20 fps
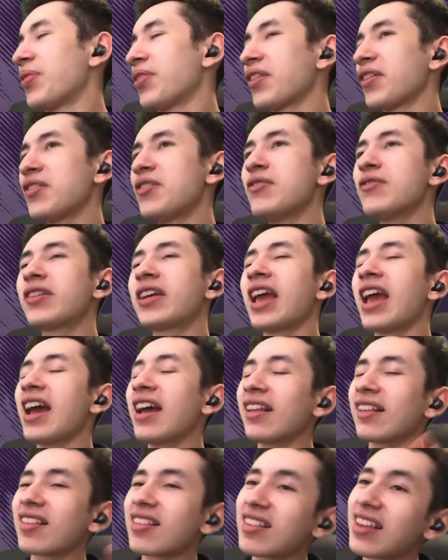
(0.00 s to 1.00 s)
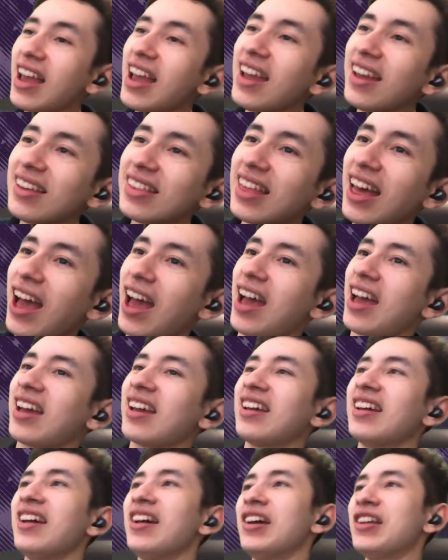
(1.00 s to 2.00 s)
You can't say that!
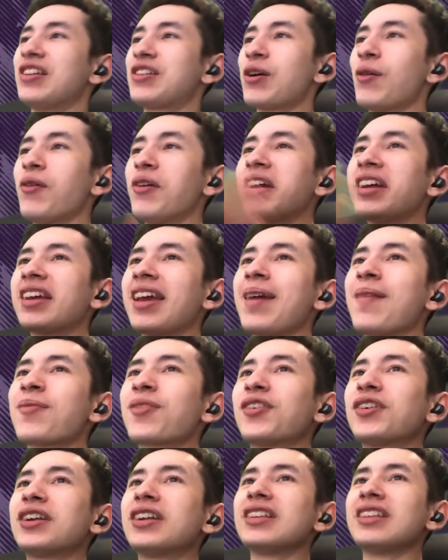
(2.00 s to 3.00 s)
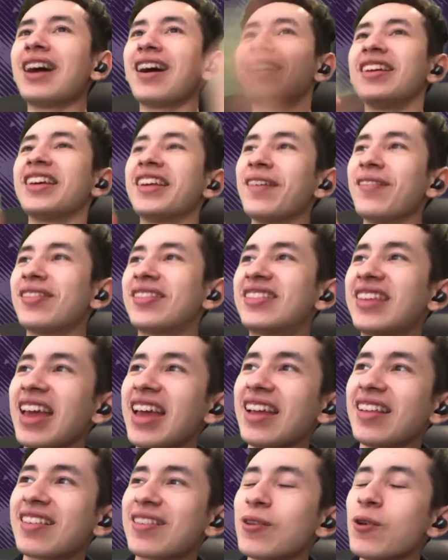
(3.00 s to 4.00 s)
Choi games aren't allowed to give
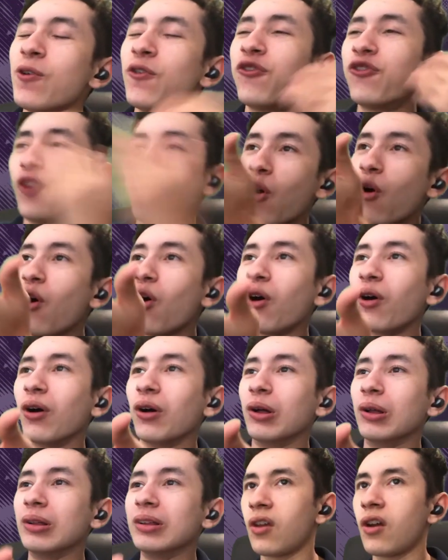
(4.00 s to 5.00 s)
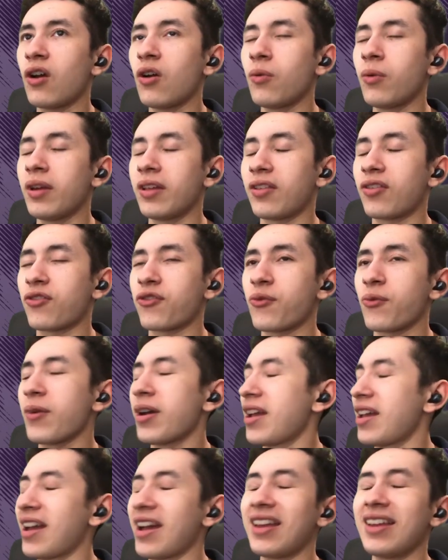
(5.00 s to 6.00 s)
dates, you fool! Oh, wait,
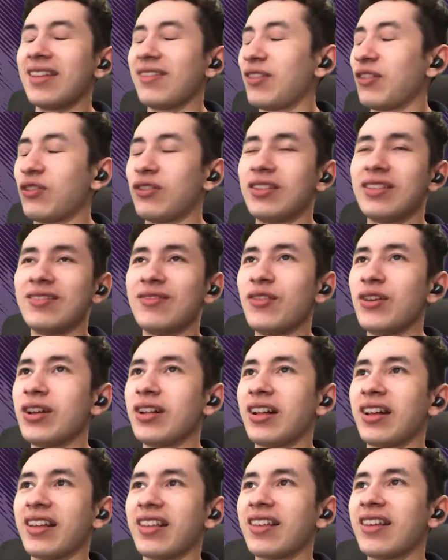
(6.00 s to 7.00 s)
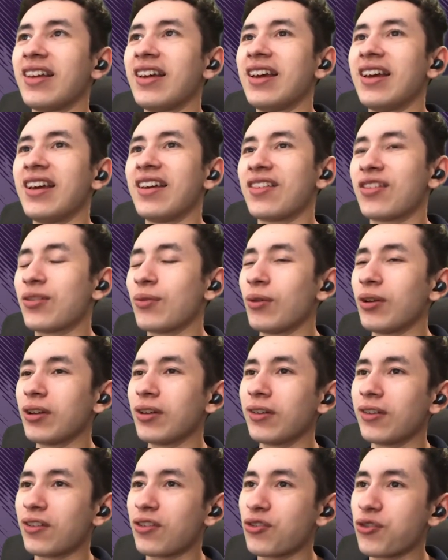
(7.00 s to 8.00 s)
wait, I didn't even realize. So you want to go
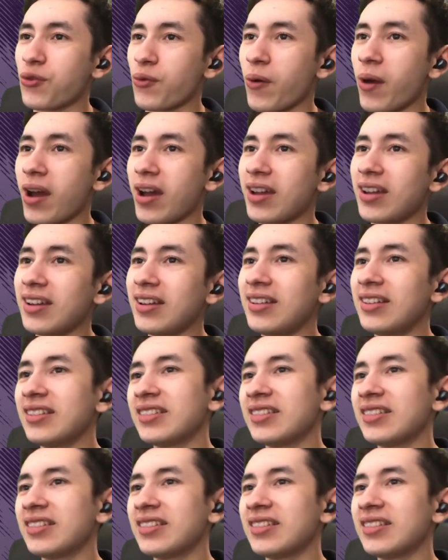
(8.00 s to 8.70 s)
to Stride?